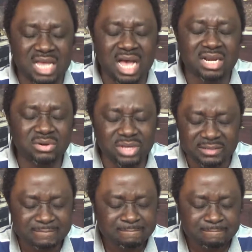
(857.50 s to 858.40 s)

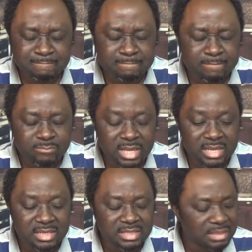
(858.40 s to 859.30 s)
Hallelujah.
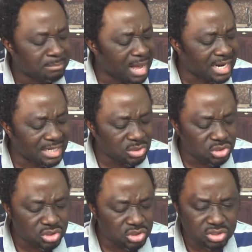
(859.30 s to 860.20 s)

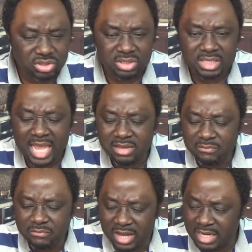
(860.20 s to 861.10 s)
Maradosh. Thank
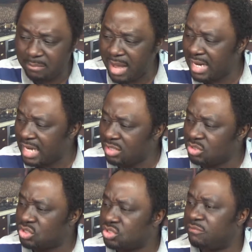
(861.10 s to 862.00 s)
you, Father.
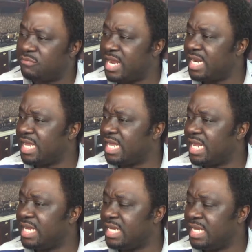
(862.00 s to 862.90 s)
Maledosh sofrada da
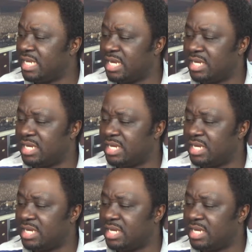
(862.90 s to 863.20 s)
grededo.